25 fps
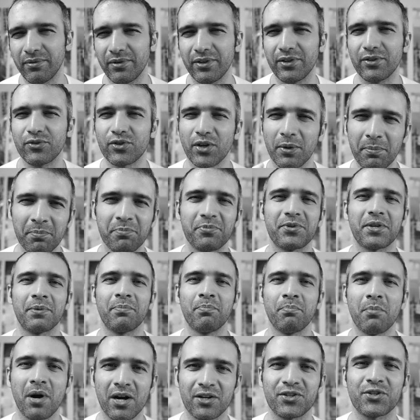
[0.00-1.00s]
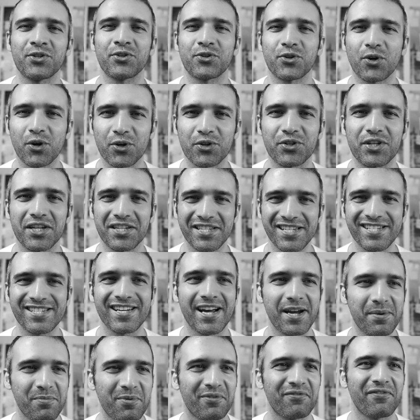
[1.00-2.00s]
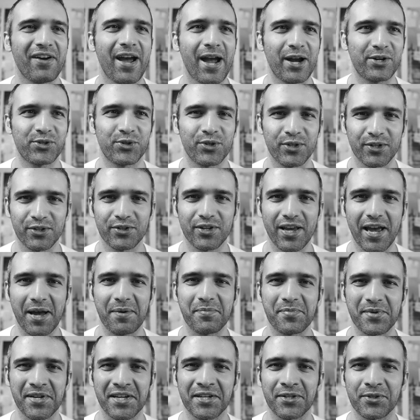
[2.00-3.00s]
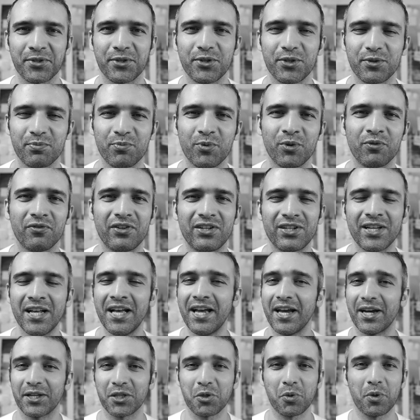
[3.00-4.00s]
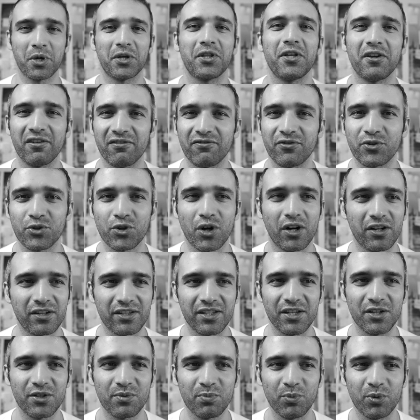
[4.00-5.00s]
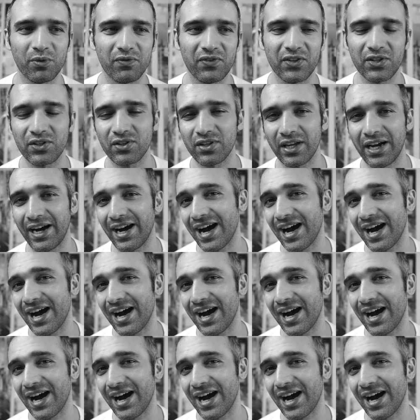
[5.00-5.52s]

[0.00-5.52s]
some Martin Scorsese type of action is happening in these movies, and the way they have shot these movies.